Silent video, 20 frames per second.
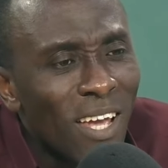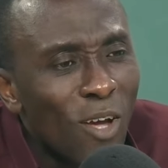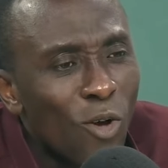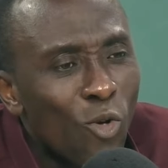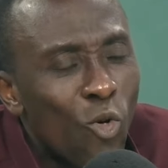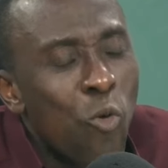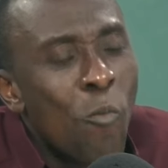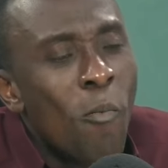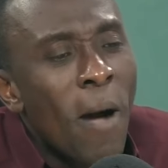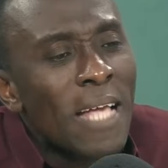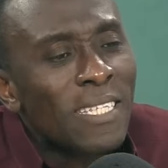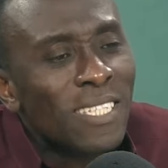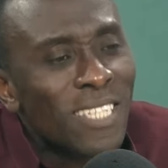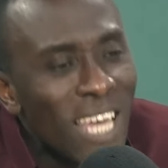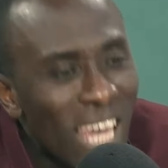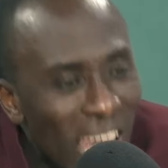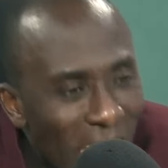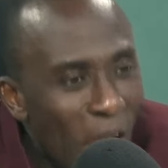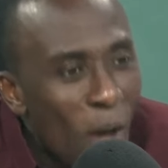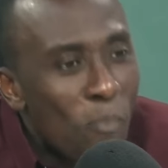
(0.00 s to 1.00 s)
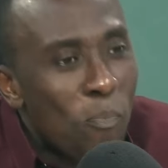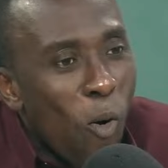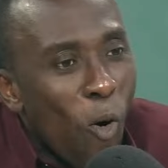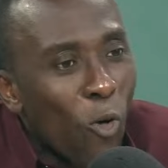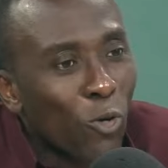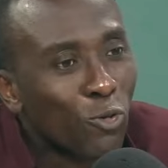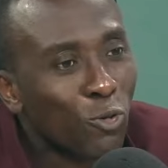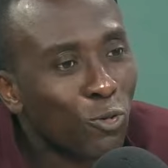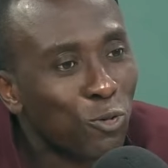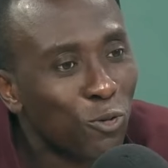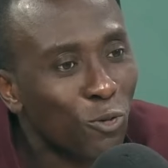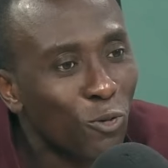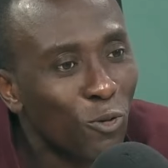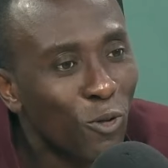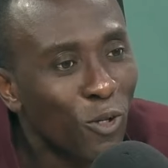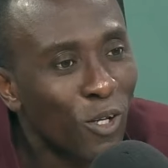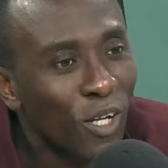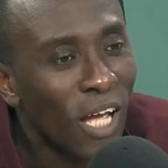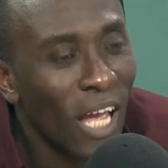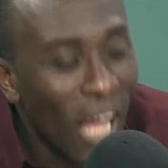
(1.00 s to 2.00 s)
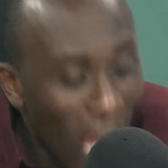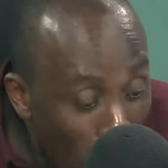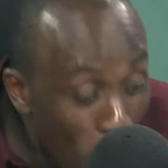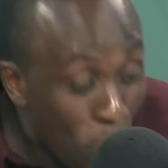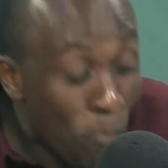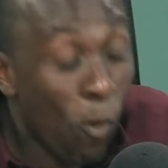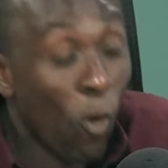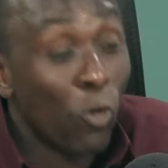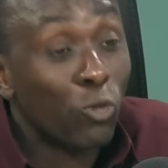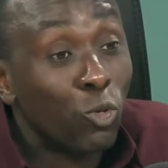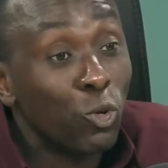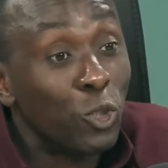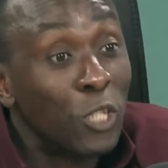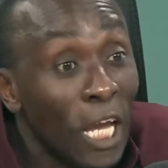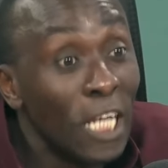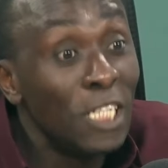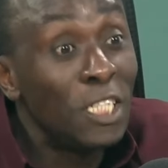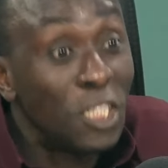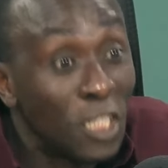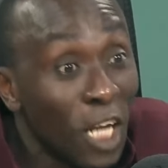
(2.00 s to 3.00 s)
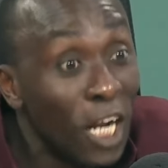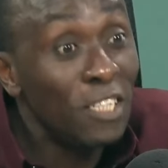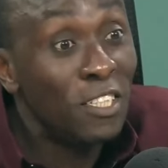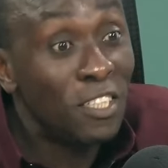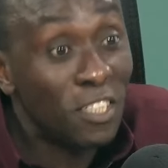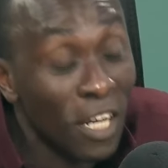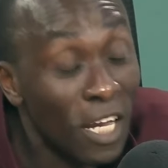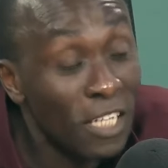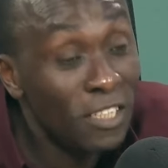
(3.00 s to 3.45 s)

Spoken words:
Kumasi Airport. Airport to change and